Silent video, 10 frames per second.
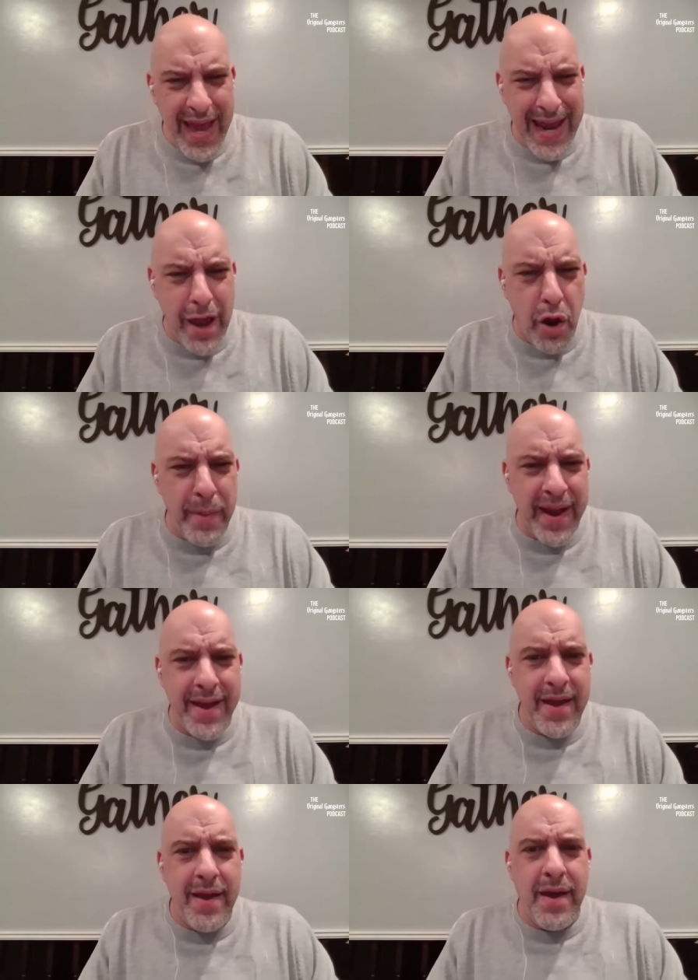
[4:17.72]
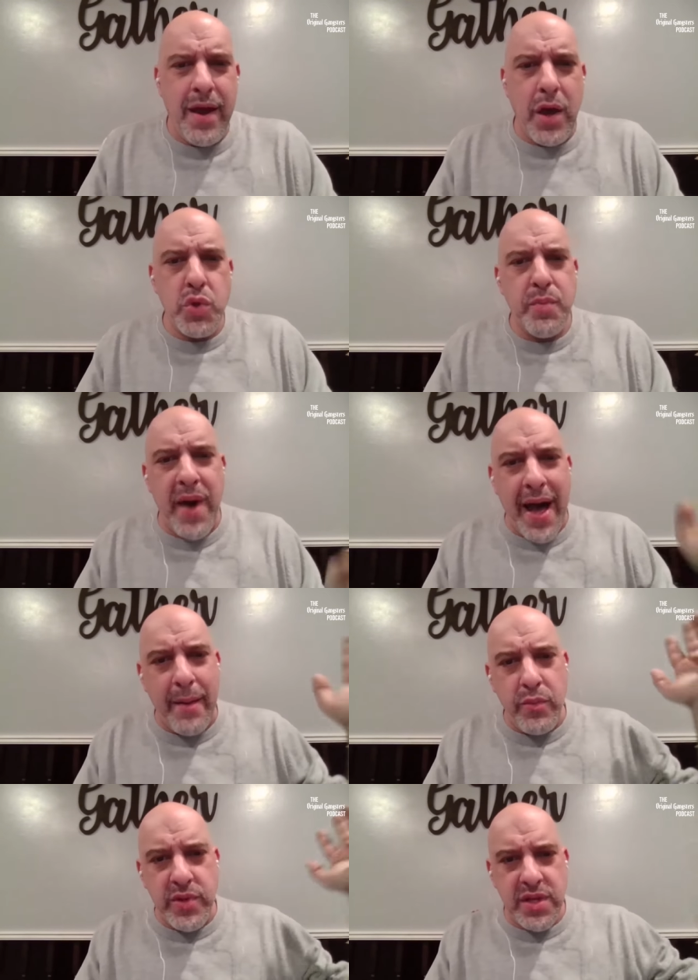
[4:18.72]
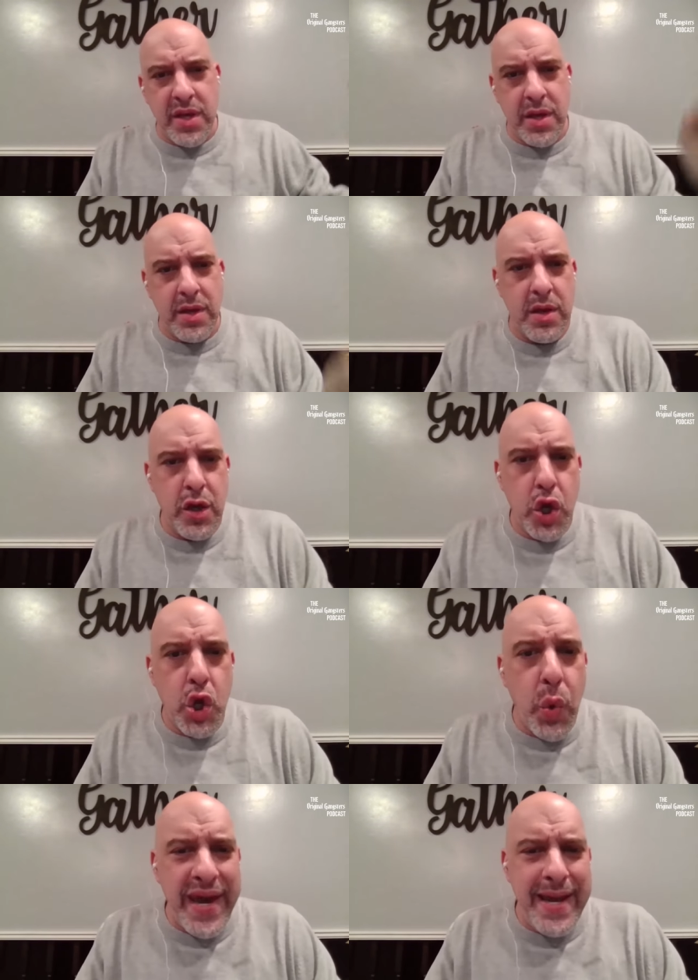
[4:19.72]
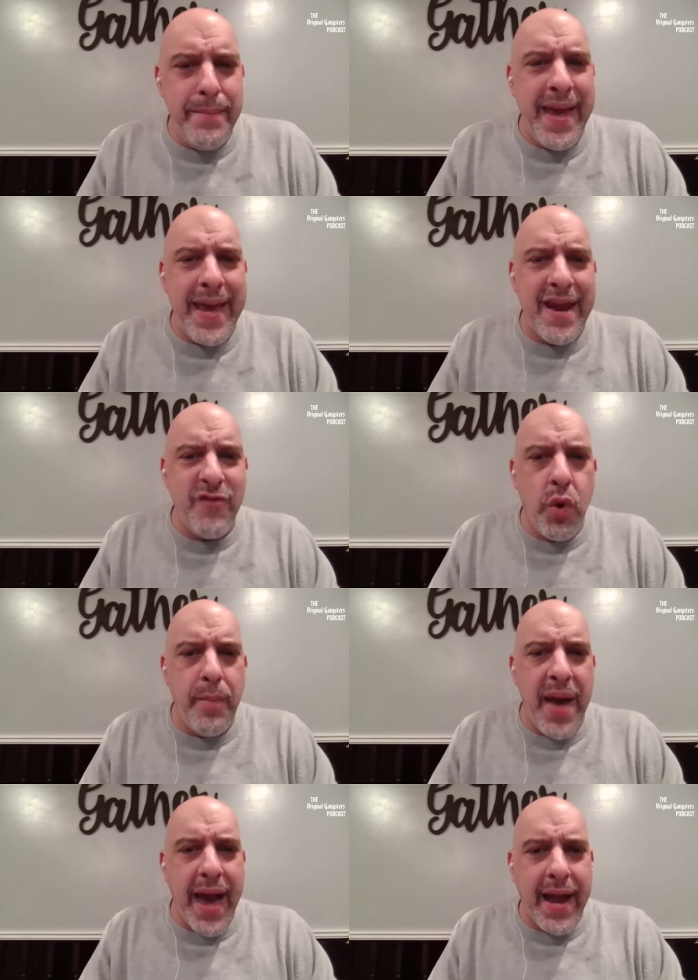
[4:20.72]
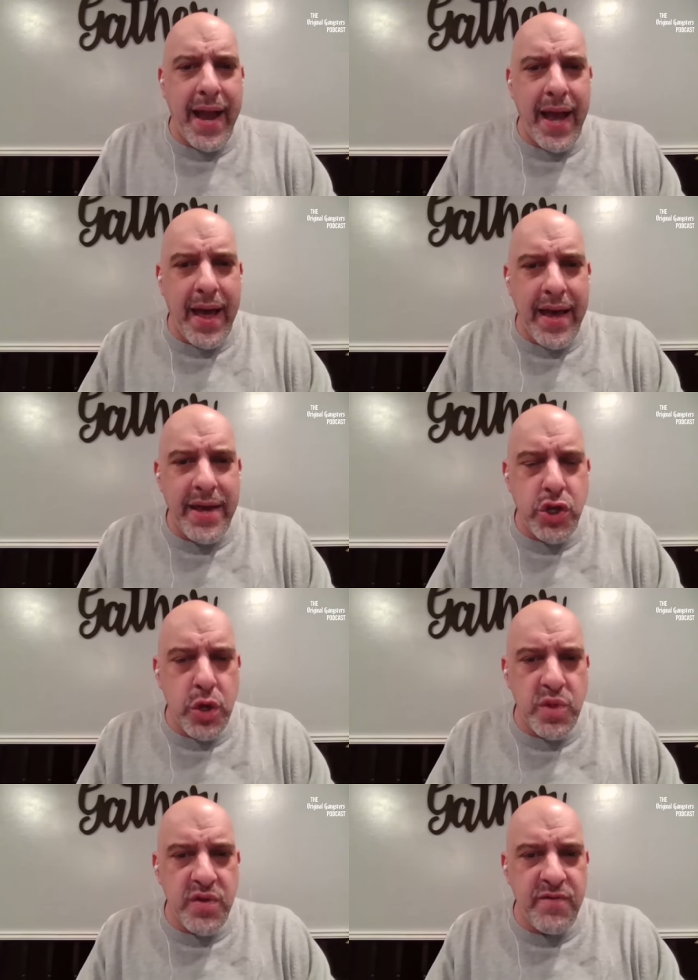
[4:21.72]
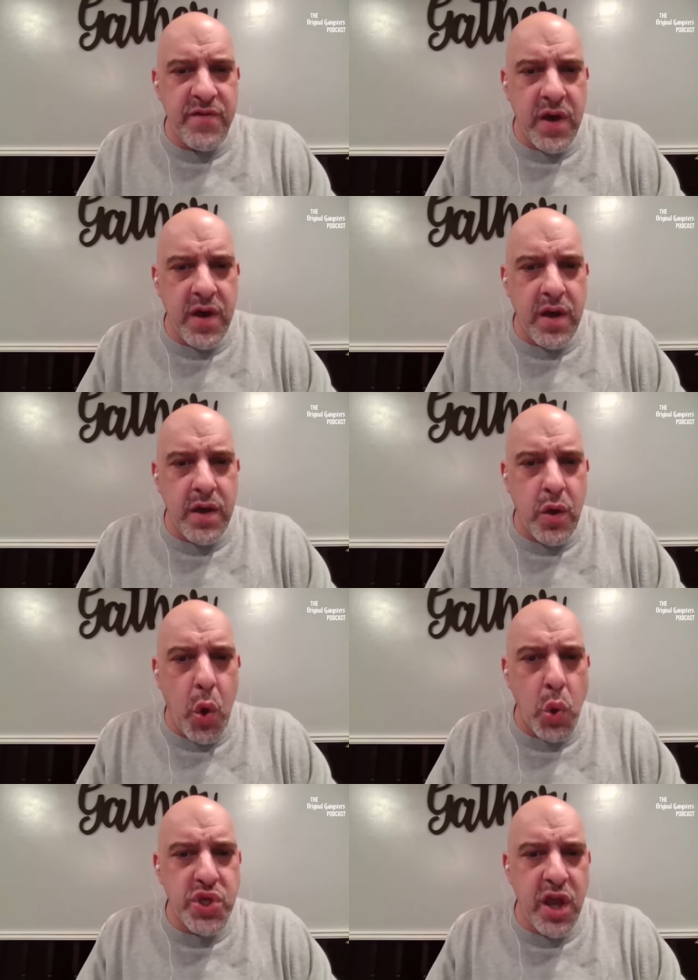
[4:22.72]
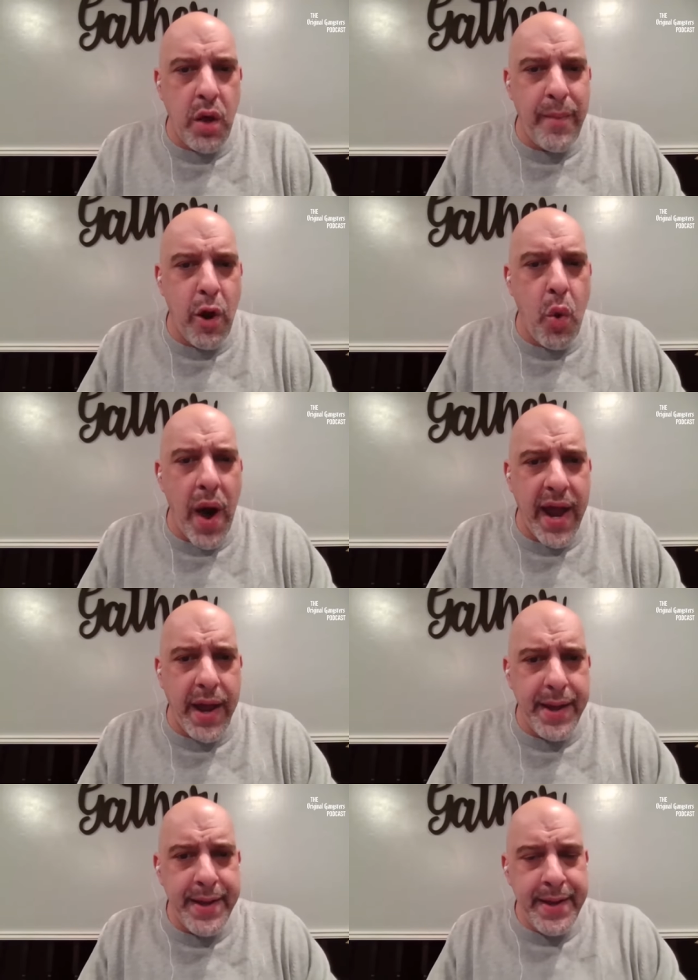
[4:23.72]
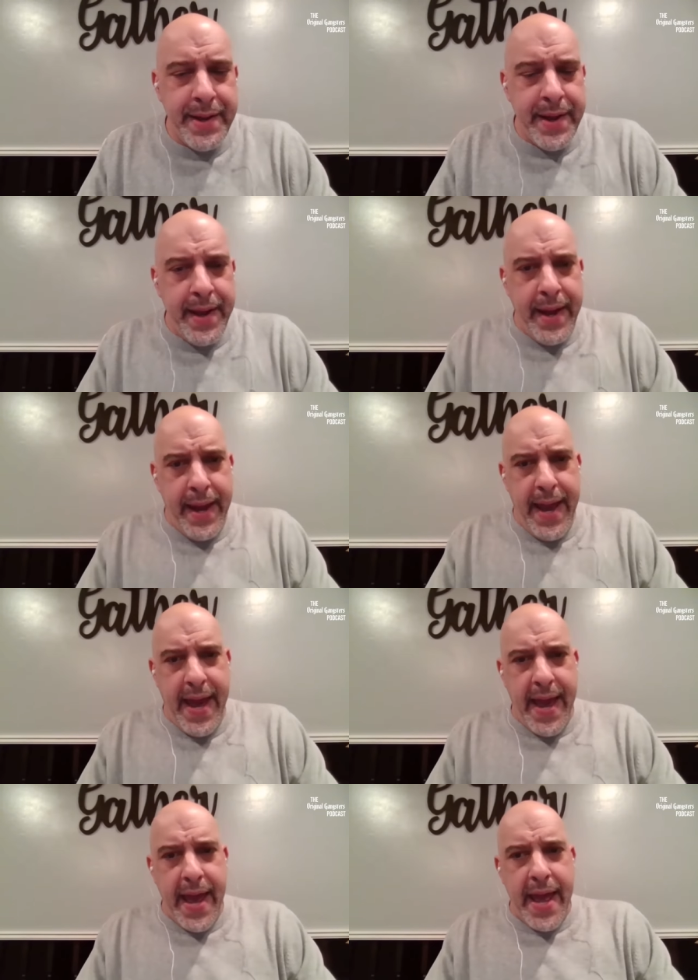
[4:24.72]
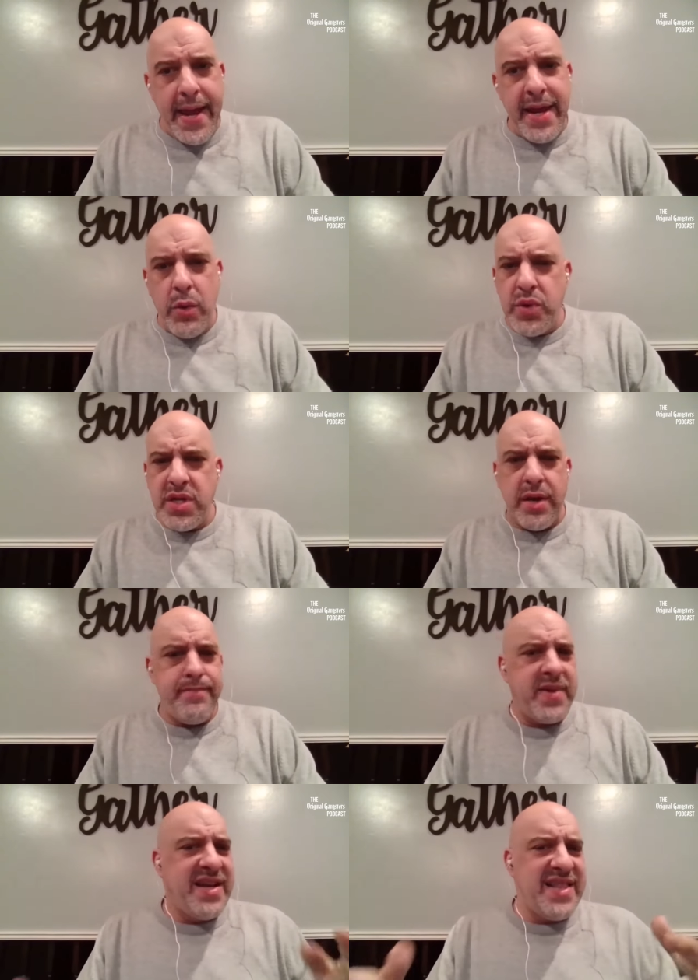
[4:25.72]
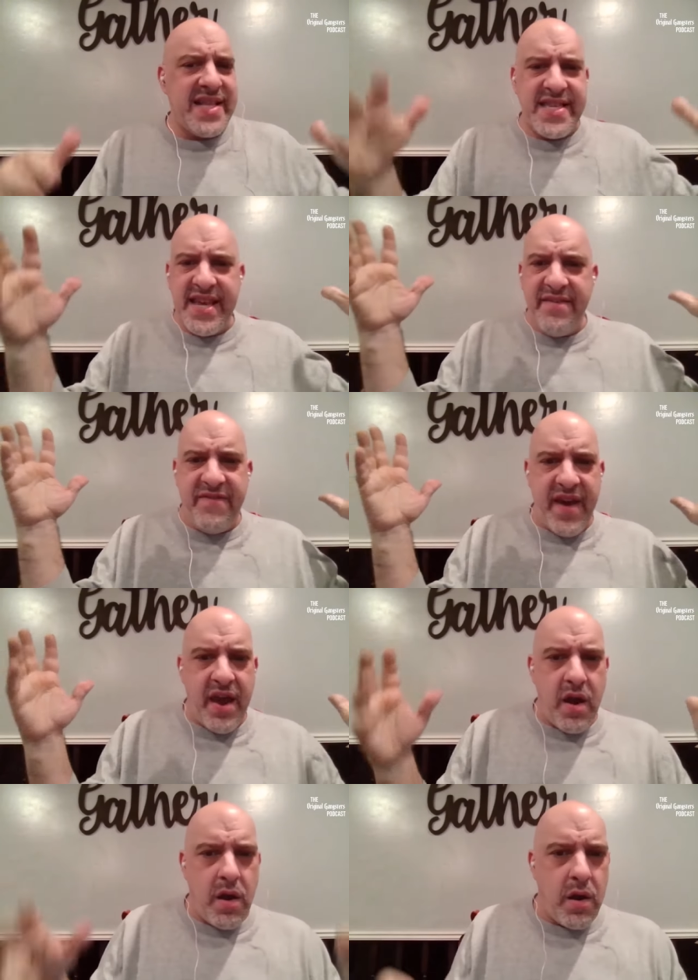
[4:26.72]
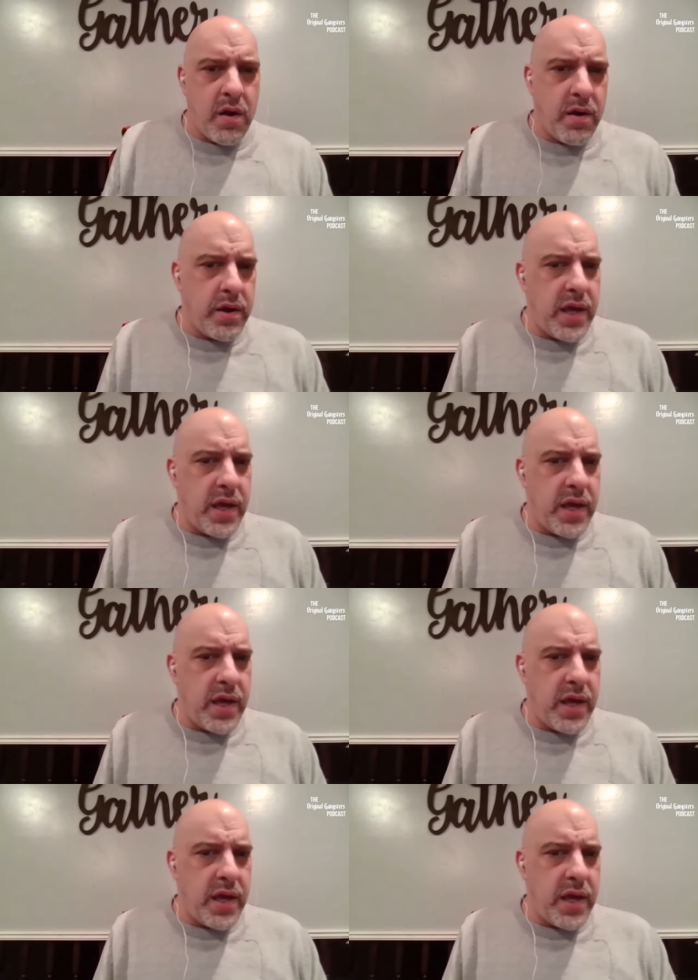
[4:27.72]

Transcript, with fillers: Annie Arbic, uh, whose mom was the queen pin of Quebec uh, in terms of uh, wholesale marijuana and it was a glitzy affair.